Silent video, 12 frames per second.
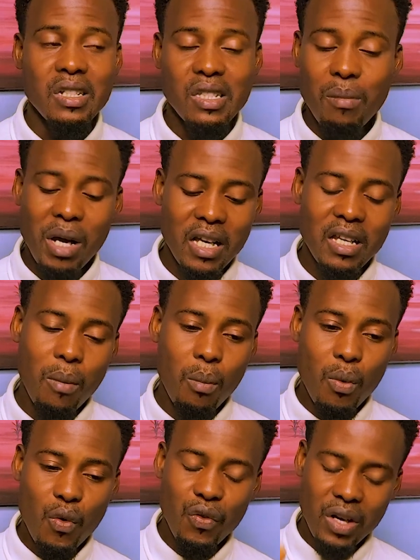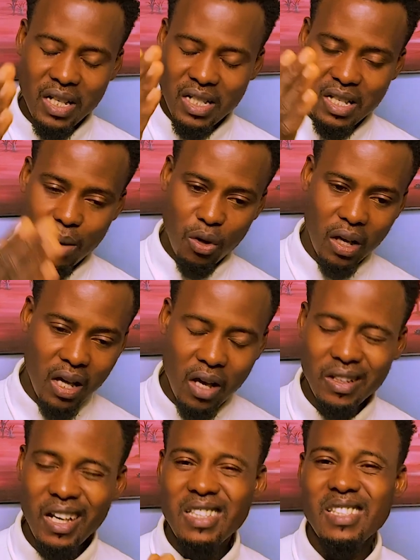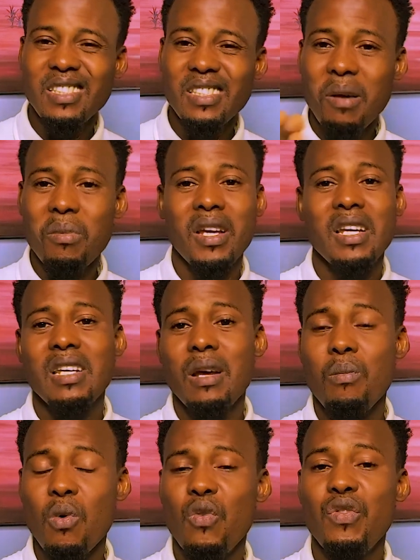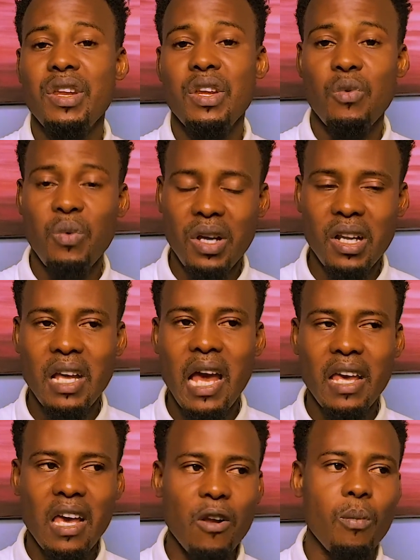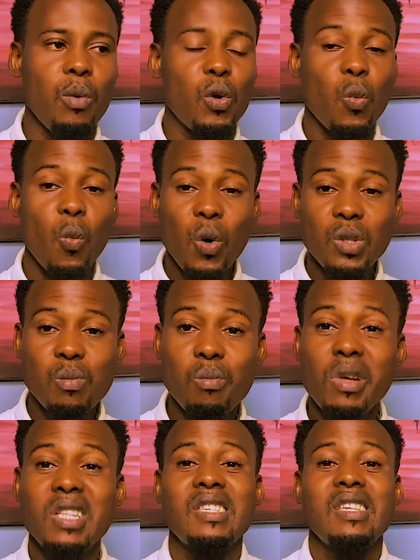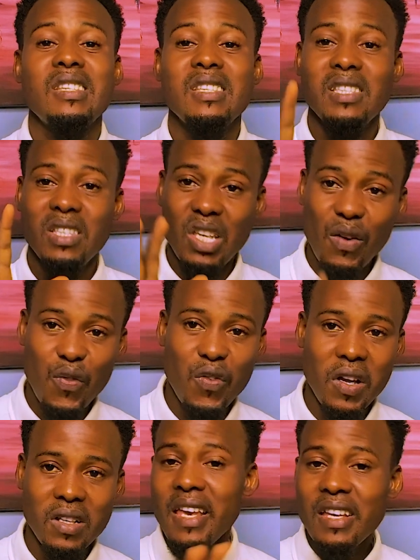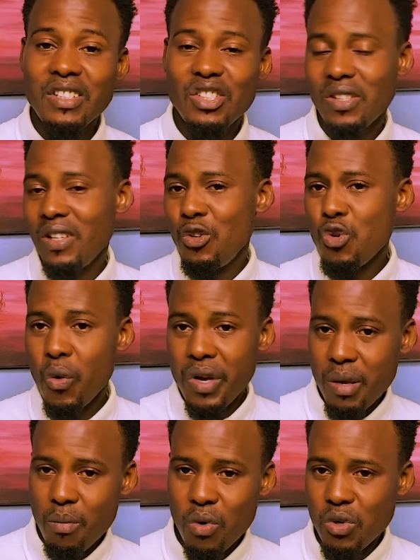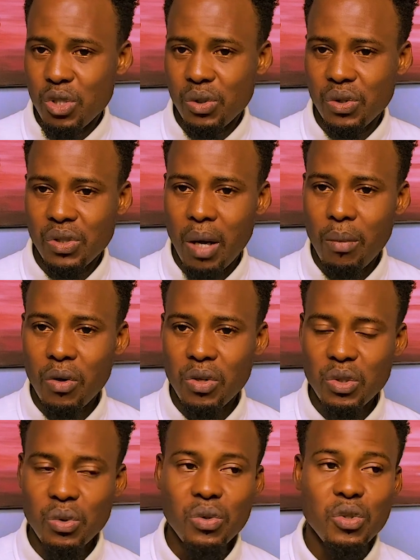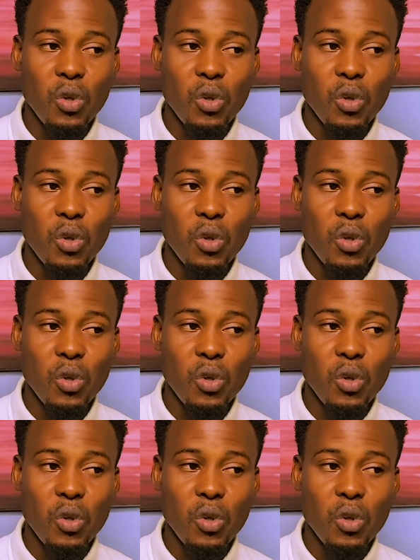The same market that move in the demo account, that is the same market that move in a real account. But what makes it different is your emotions. Am I understood?